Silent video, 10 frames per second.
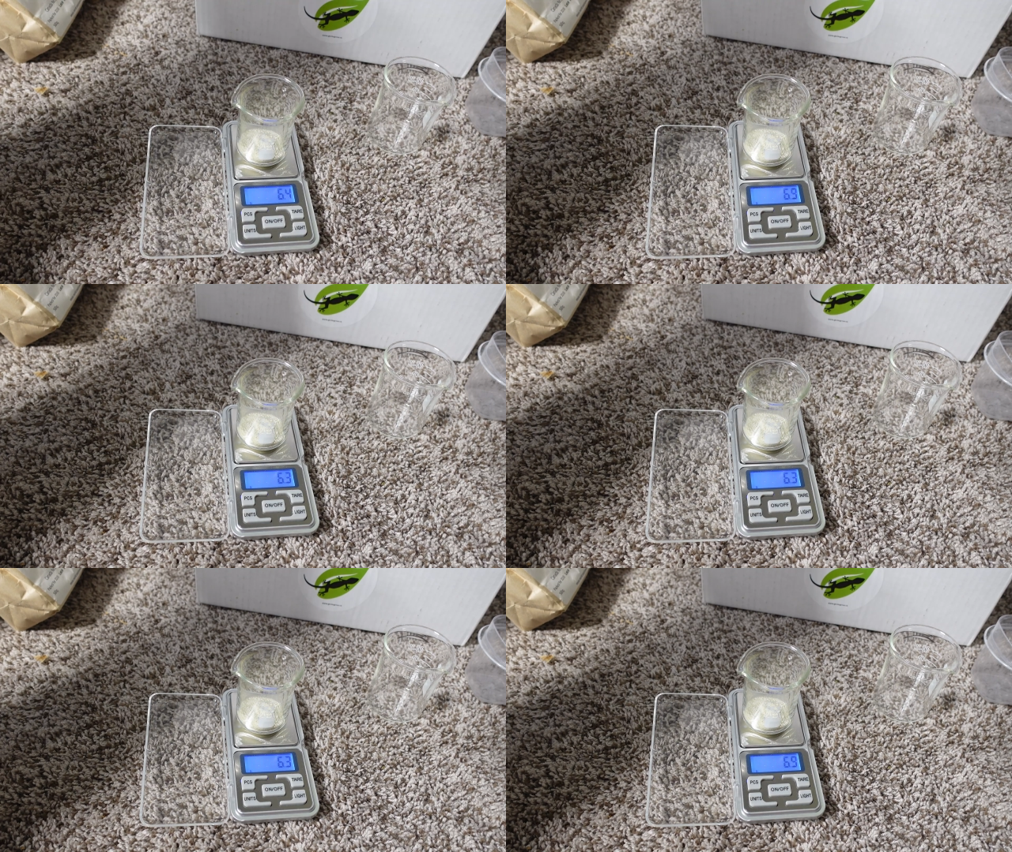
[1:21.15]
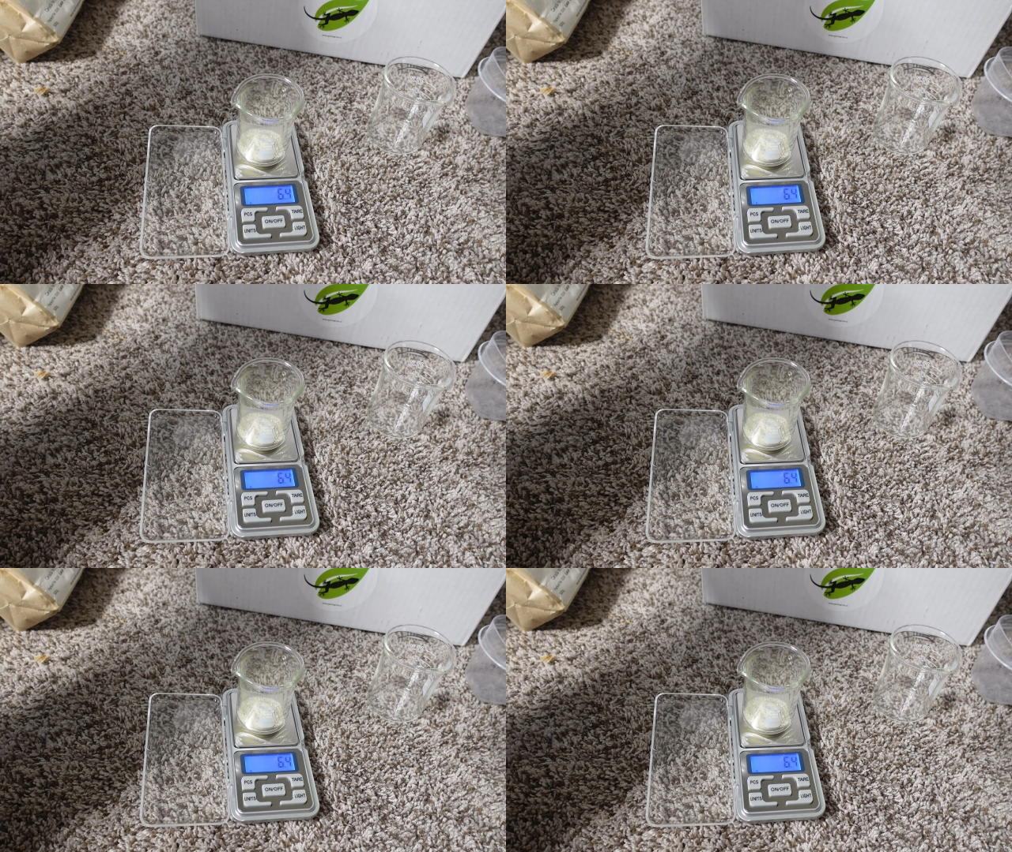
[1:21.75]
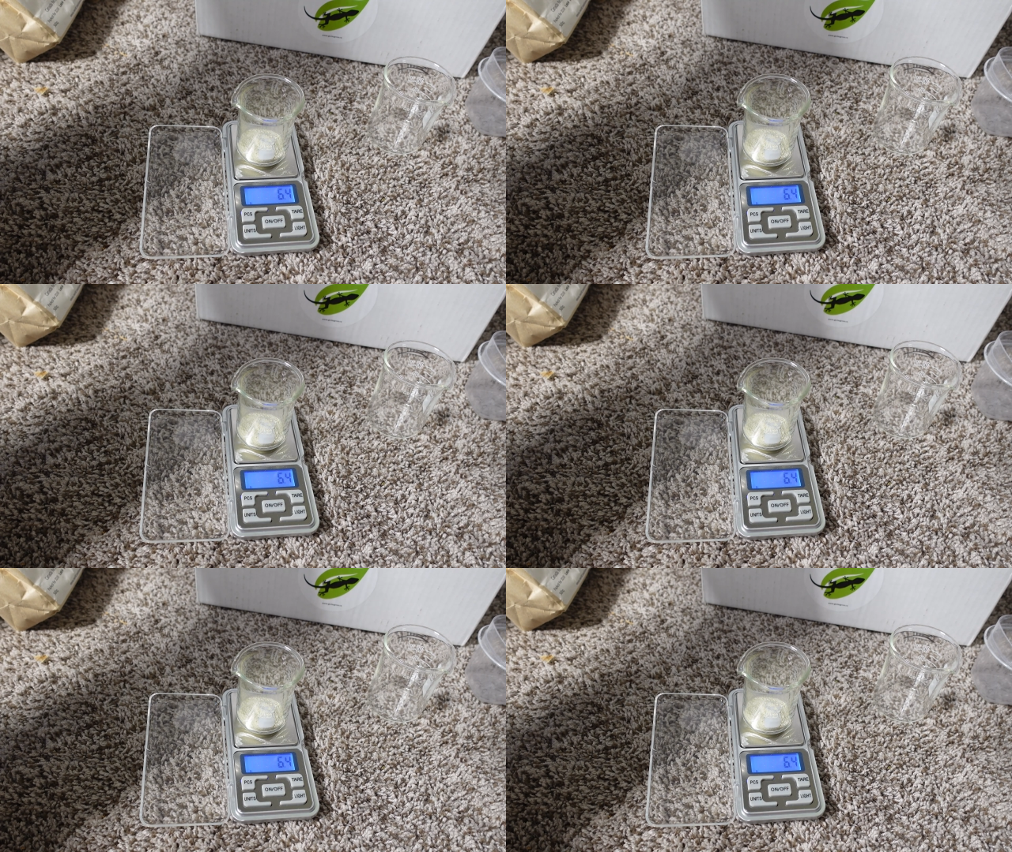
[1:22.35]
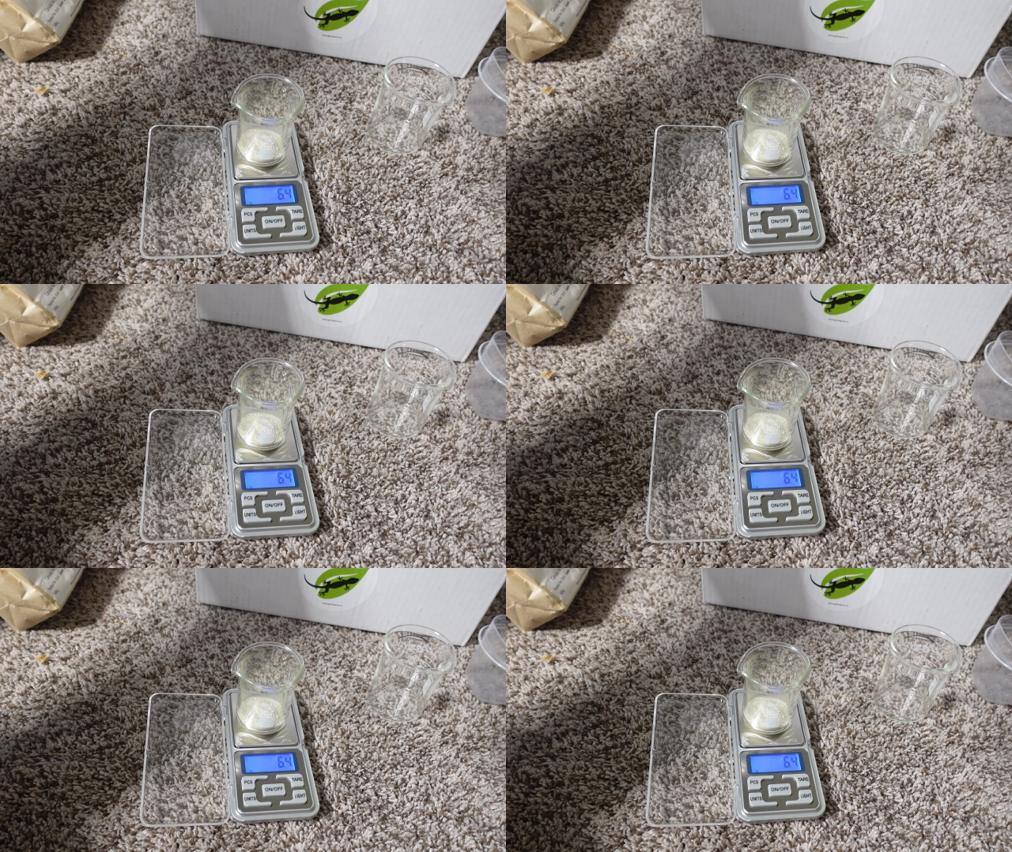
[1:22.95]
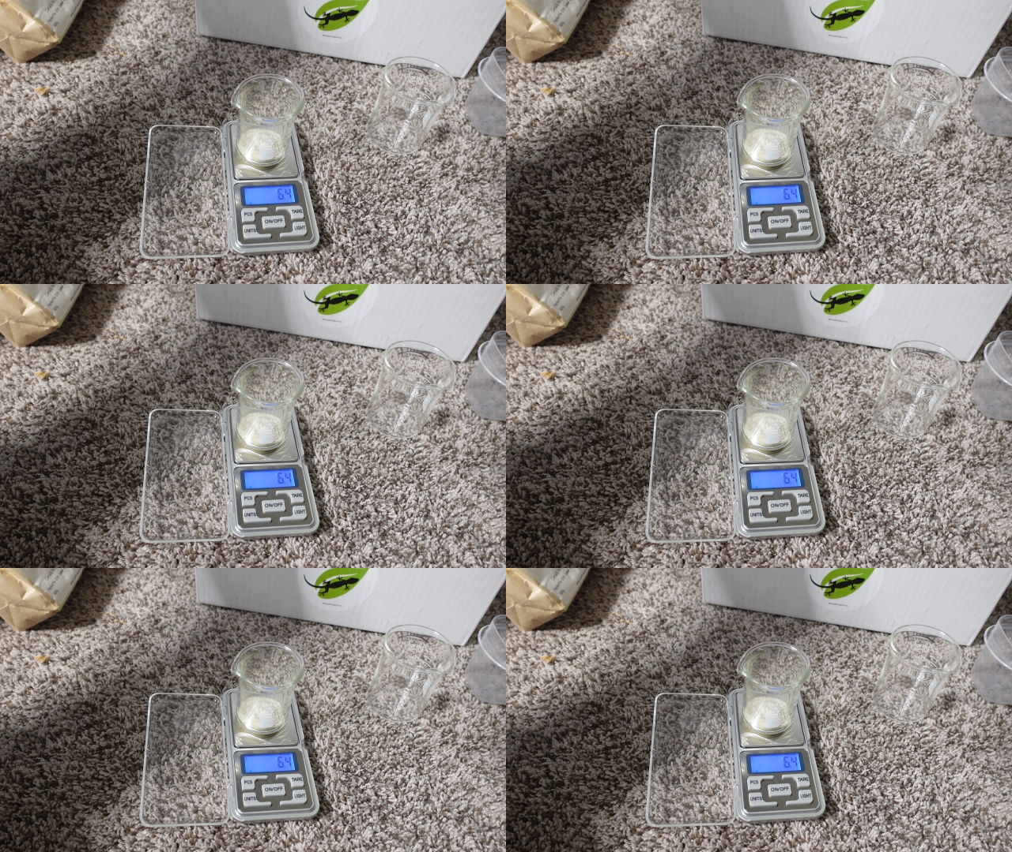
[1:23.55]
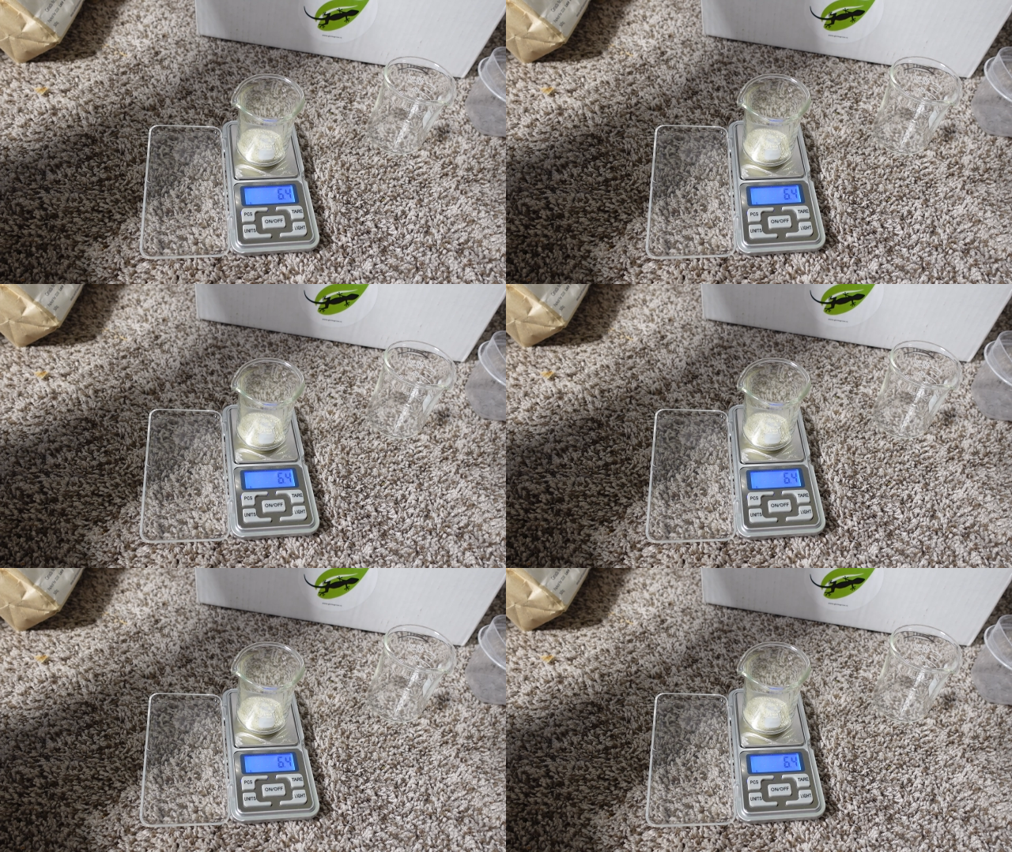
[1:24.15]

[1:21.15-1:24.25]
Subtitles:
No face is visible, so there are no lips to read.